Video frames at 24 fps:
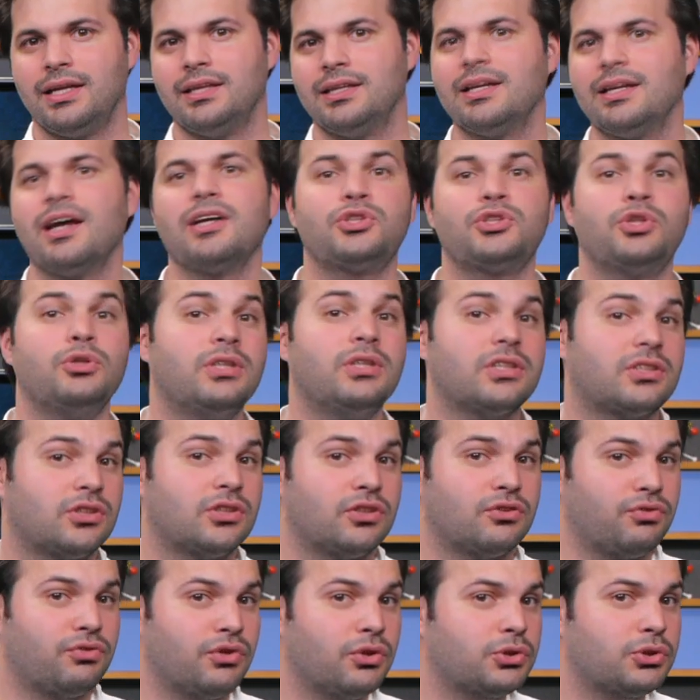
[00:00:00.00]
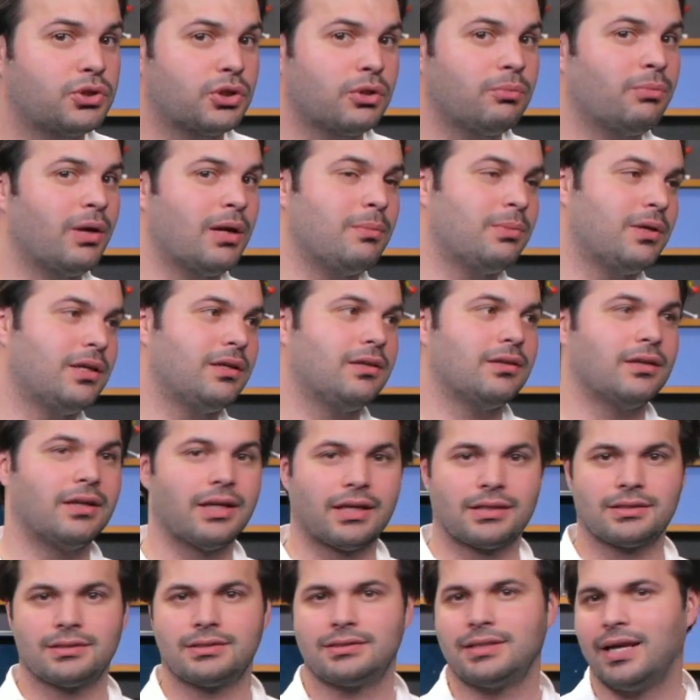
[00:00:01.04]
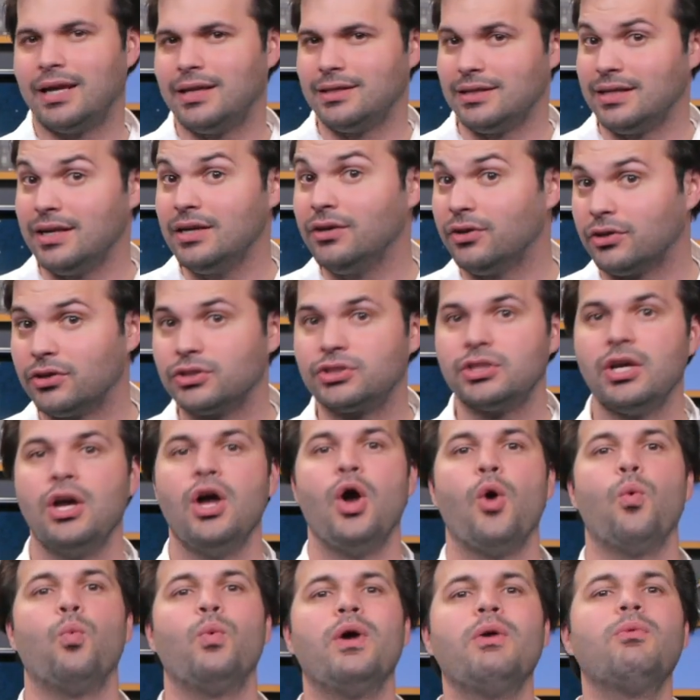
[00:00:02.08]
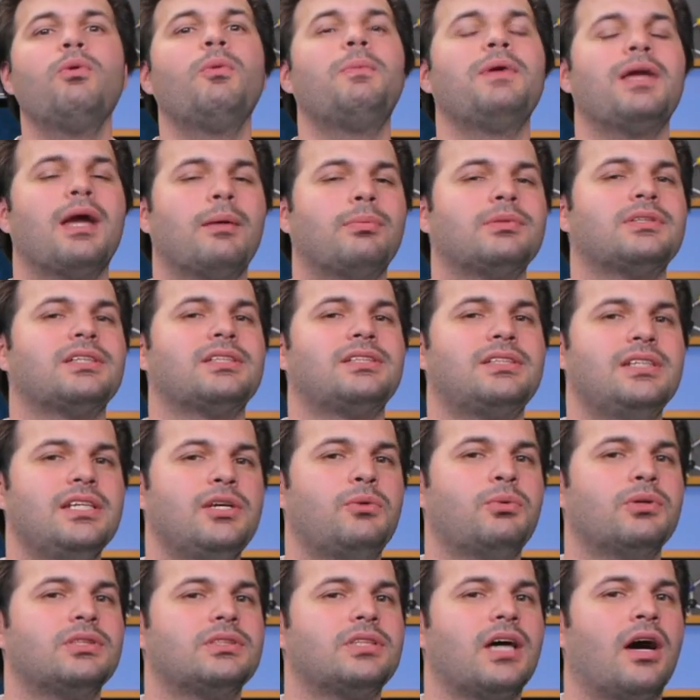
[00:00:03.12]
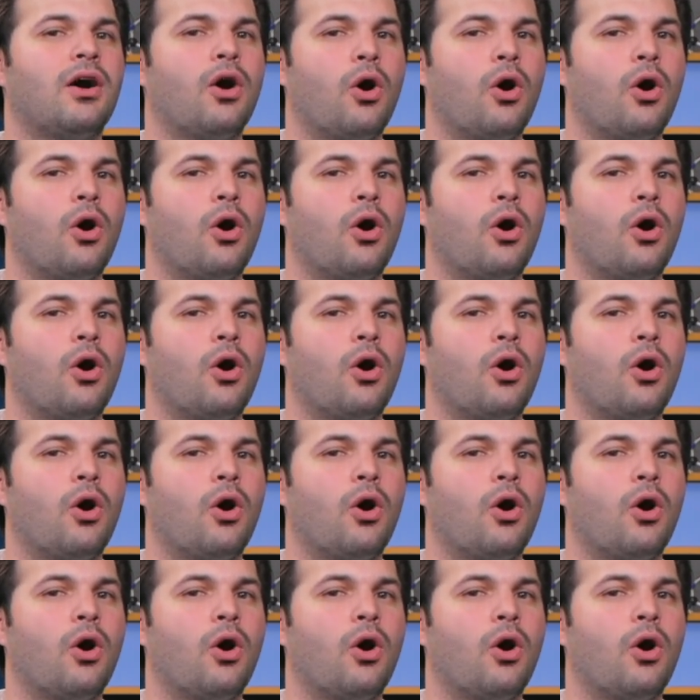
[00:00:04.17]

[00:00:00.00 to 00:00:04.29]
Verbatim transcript: In the not too distant future, maybe the next ten years, we will be able to sequence a